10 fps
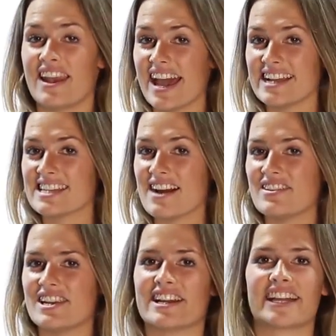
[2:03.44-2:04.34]
So let's
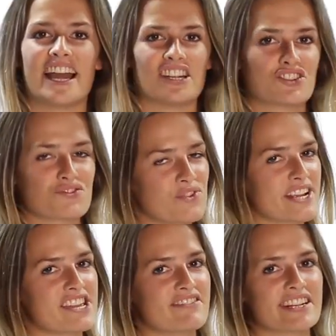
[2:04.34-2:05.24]
have a look at a
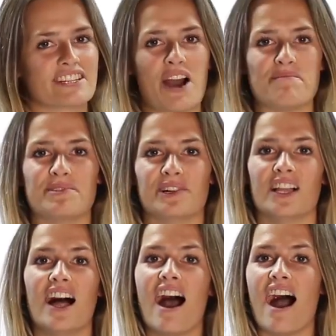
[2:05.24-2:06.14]
trickier
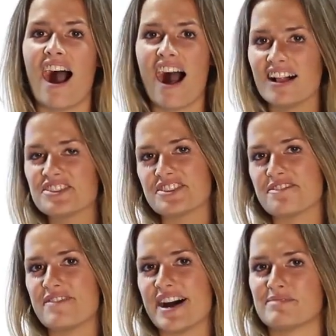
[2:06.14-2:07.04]
example. I'll do
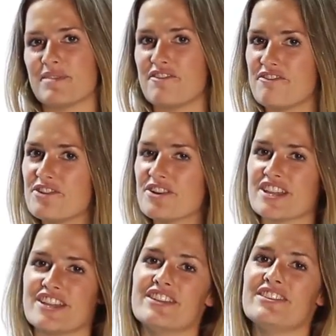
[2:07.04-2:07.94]
the first bit for
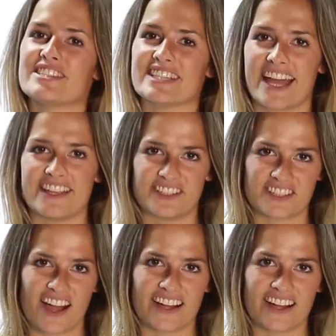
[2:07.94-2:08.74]
you to get you